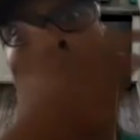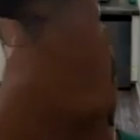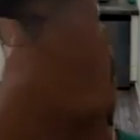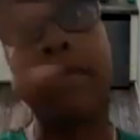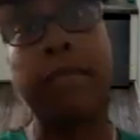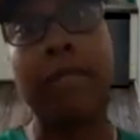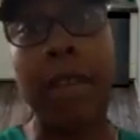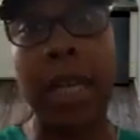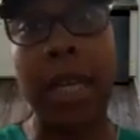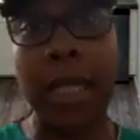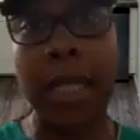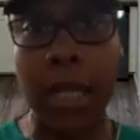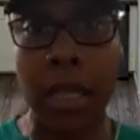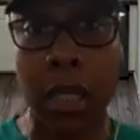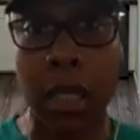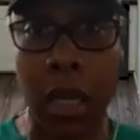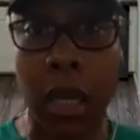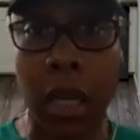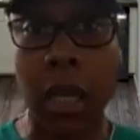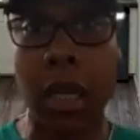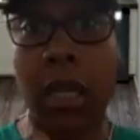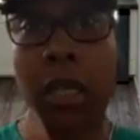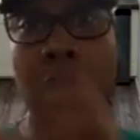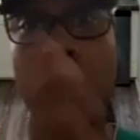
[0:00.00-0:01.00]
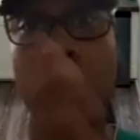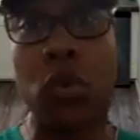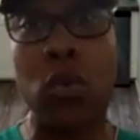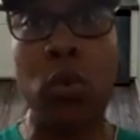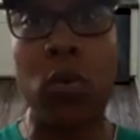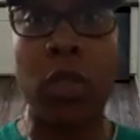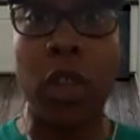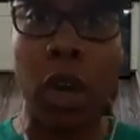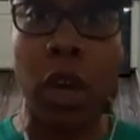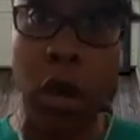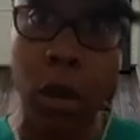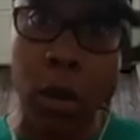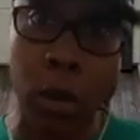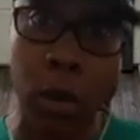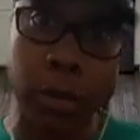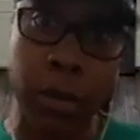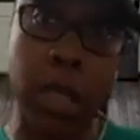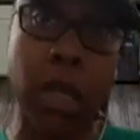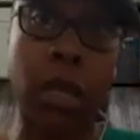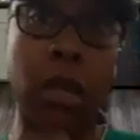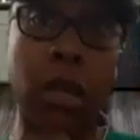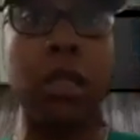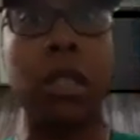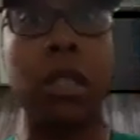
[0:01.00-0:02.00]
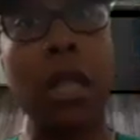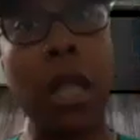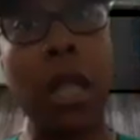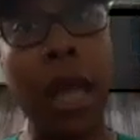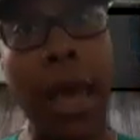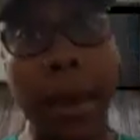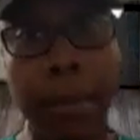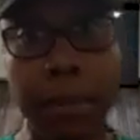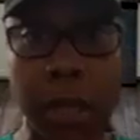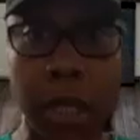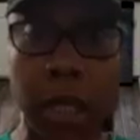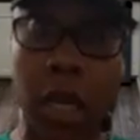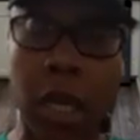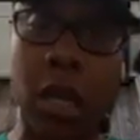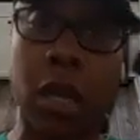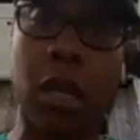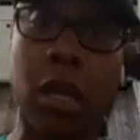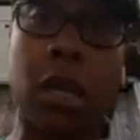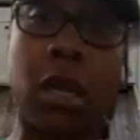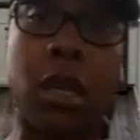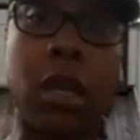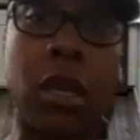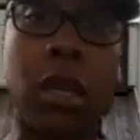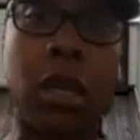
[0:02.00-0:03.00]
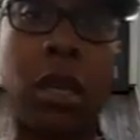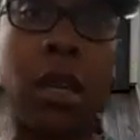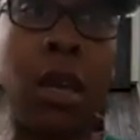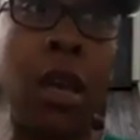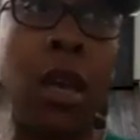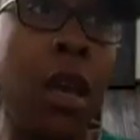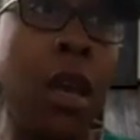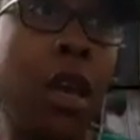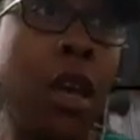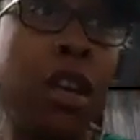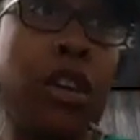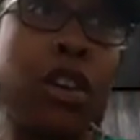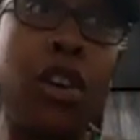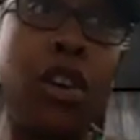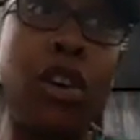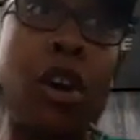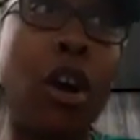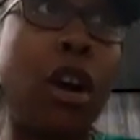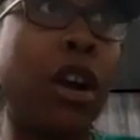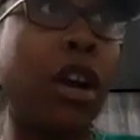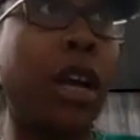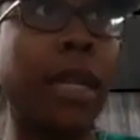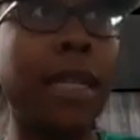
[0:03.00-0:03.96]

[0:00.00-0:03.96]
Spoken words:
investing into the homes that are dilapidated and are going to